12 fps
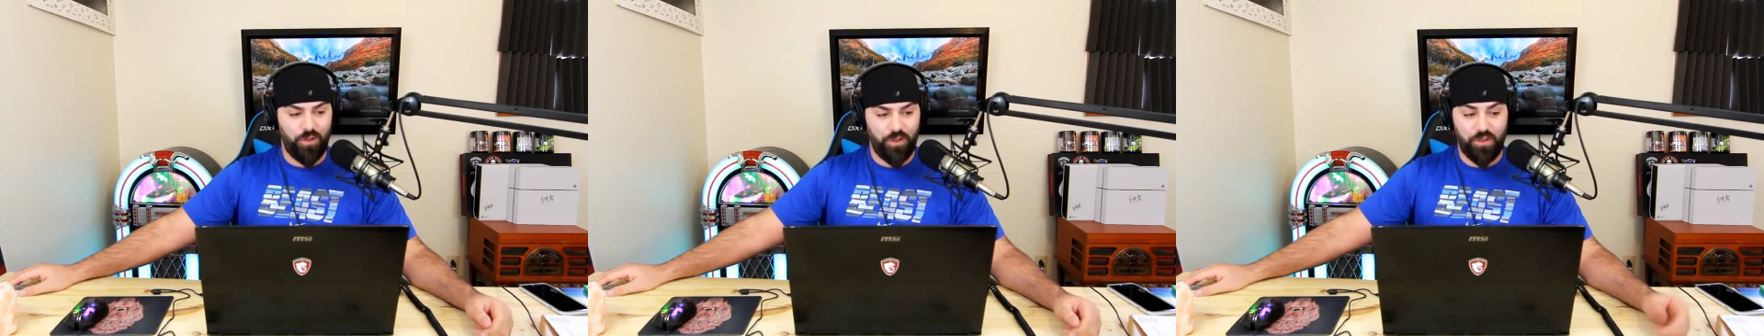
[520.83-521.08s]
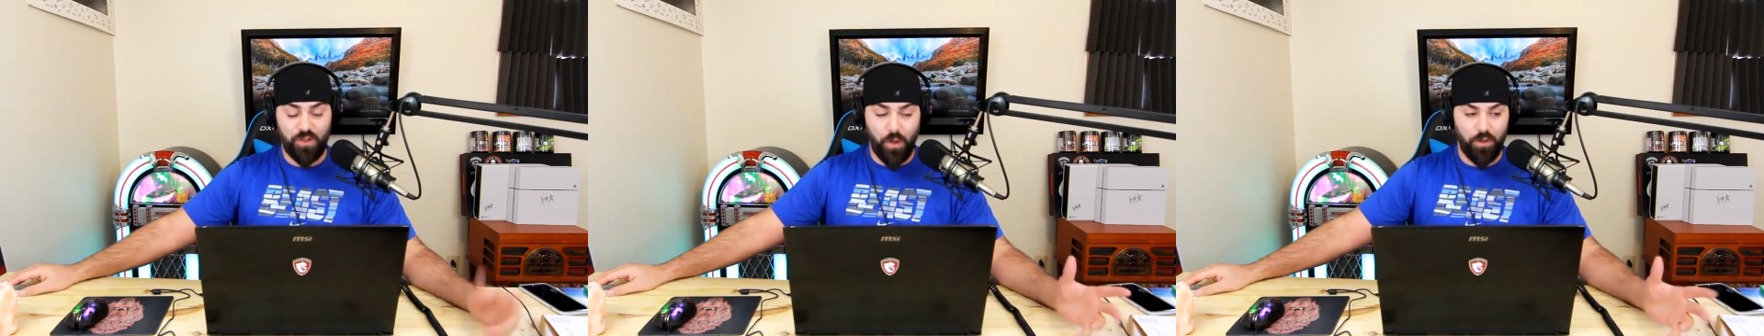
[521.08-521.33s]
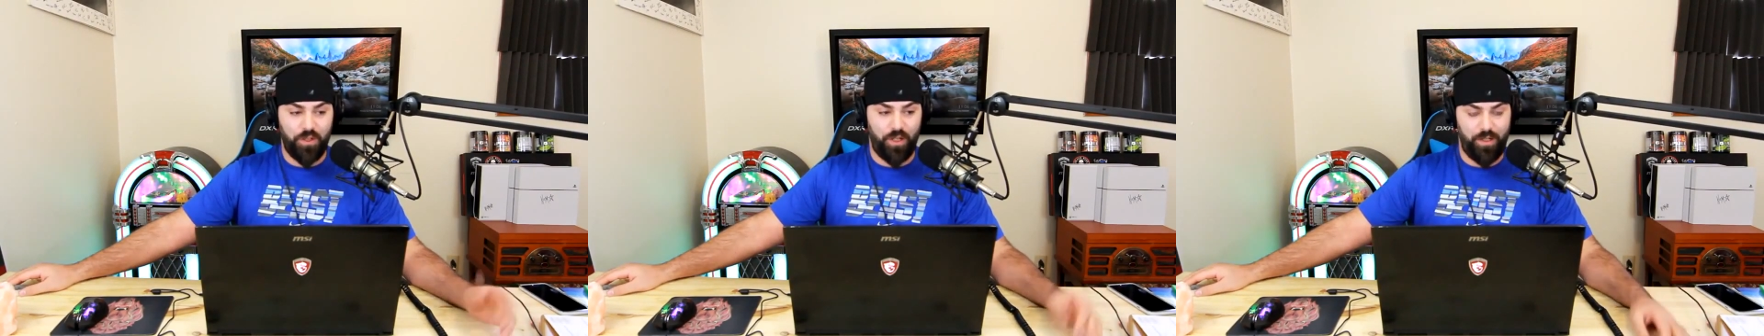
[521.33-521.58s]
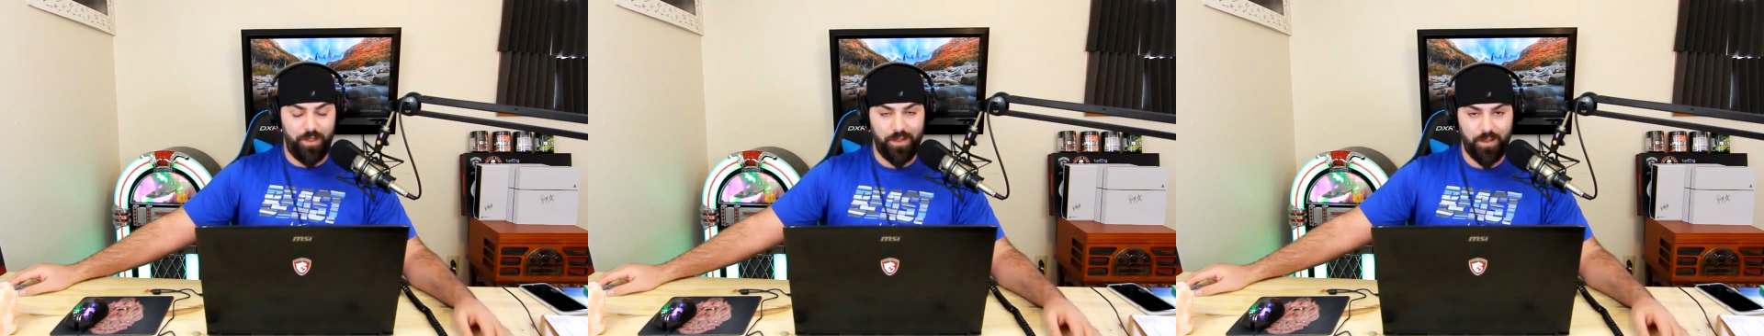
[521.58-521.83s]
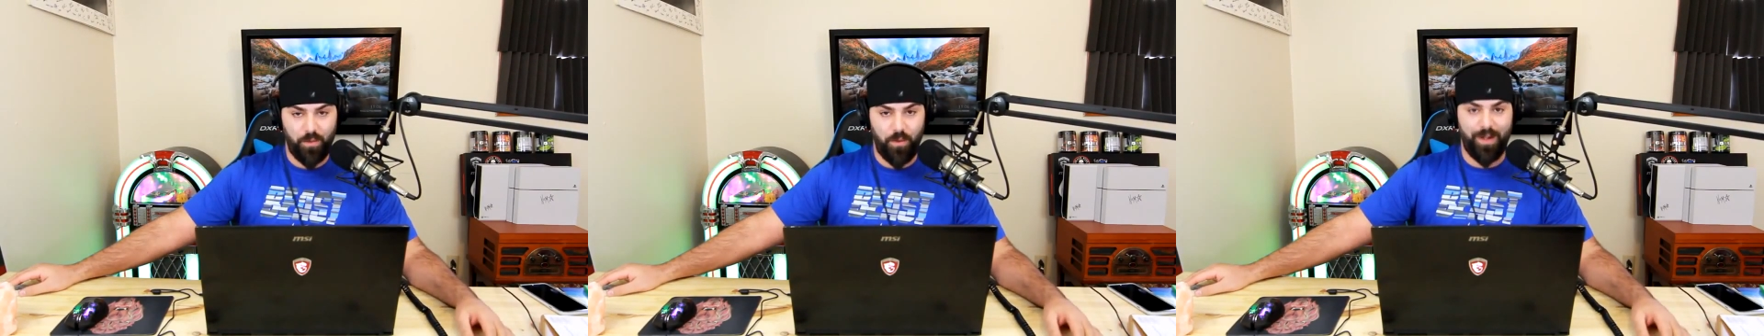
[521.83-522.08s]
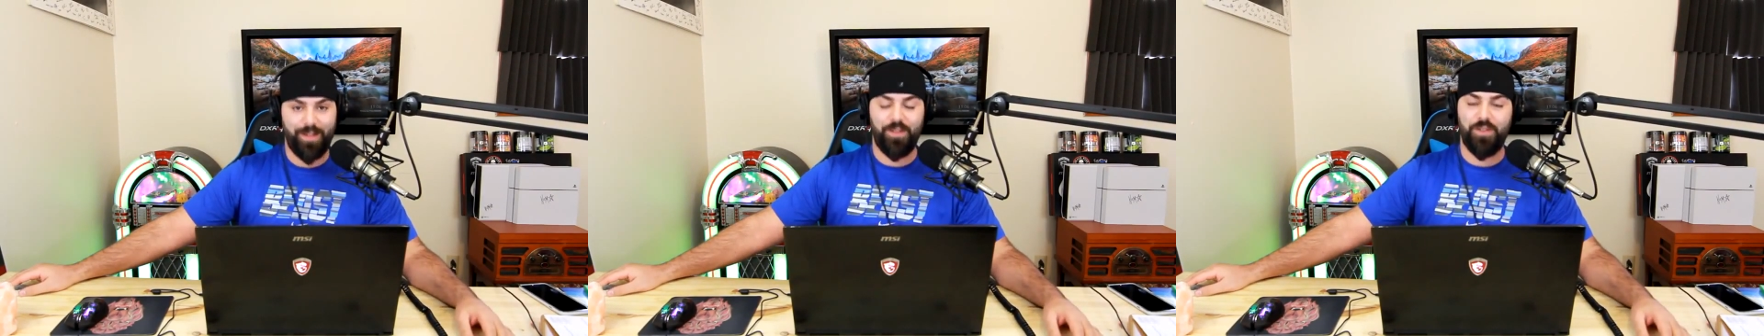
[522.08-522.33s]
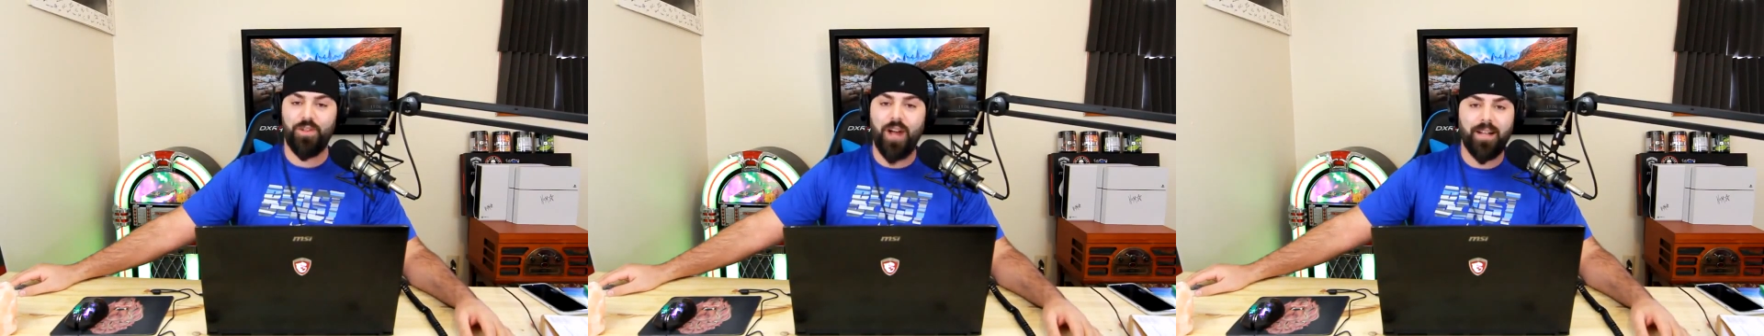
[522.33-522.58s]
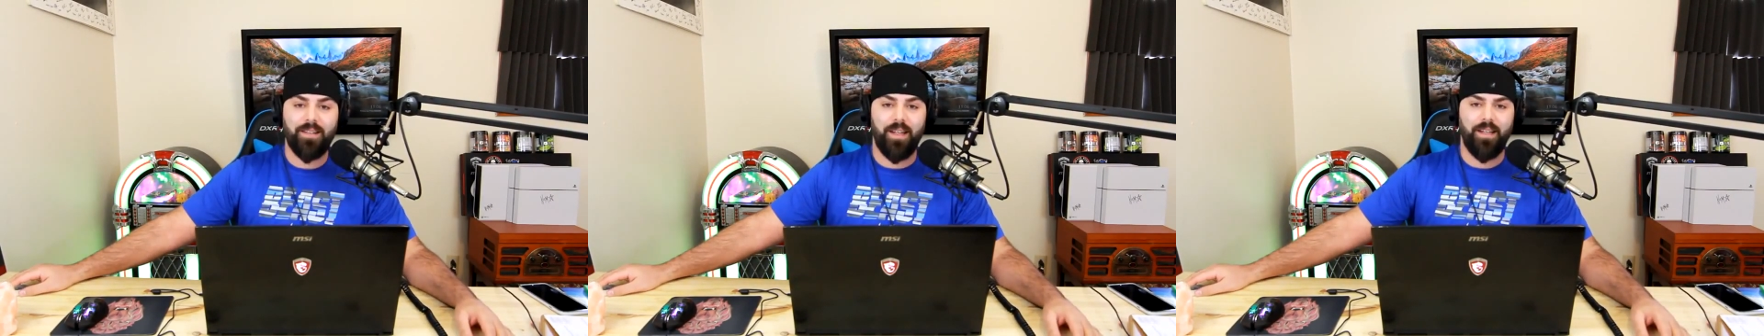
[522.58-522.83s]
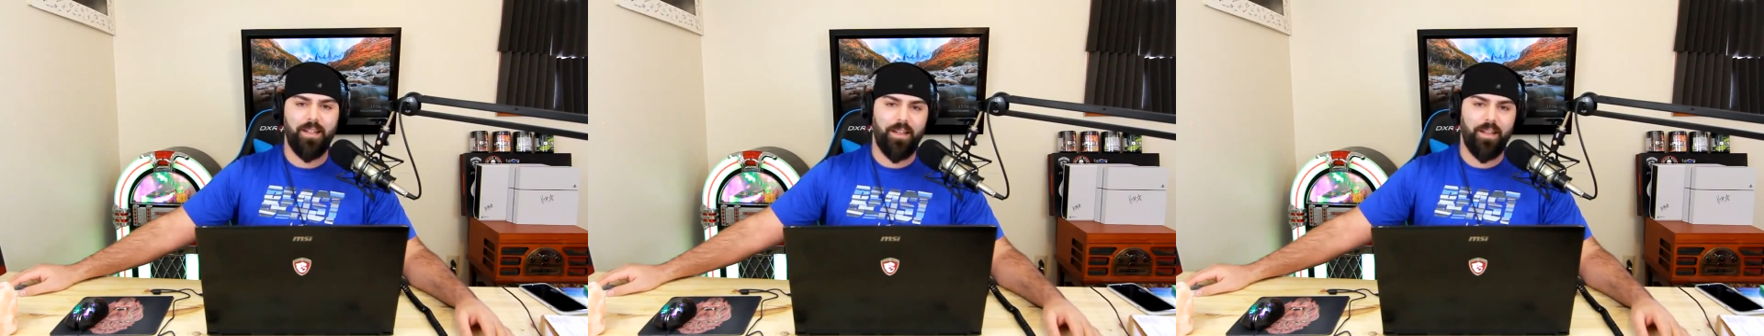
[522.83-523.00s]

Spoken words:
soldiers were instructed